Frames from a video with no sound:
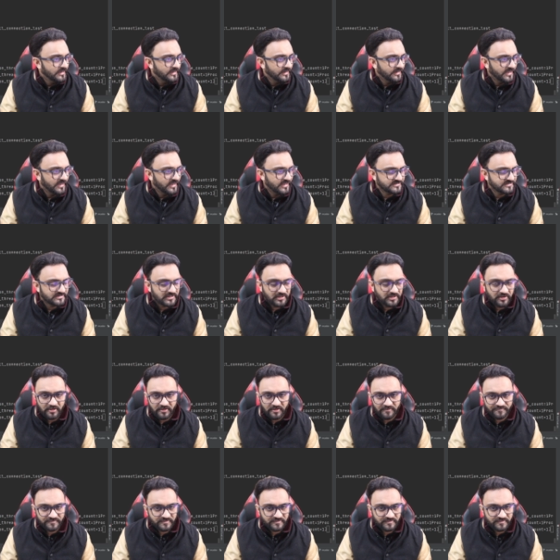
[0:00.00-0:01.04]
has a lot of
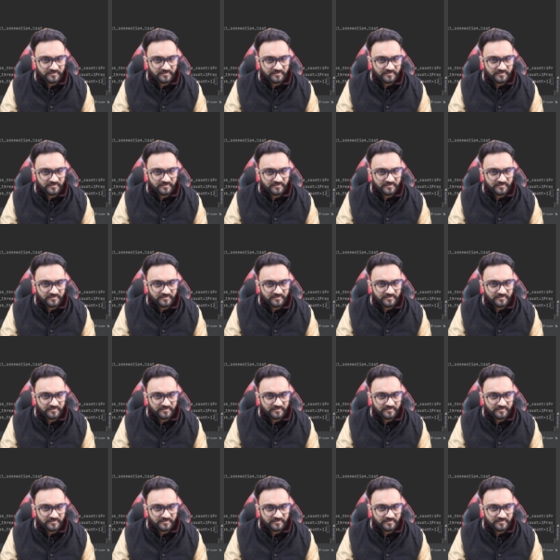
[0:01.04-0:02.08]
threads and
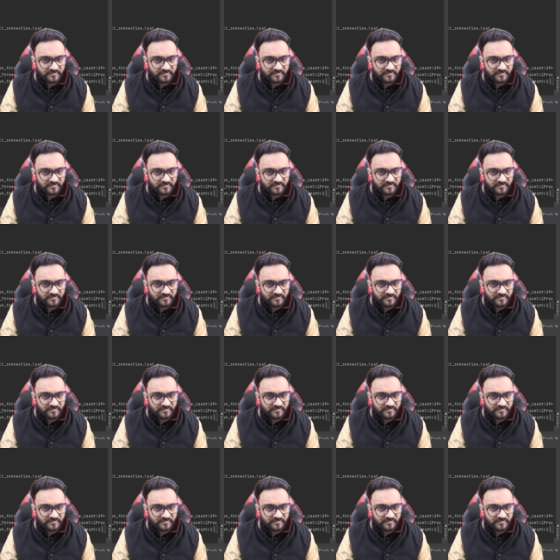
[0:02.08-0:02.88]
multiprocessors,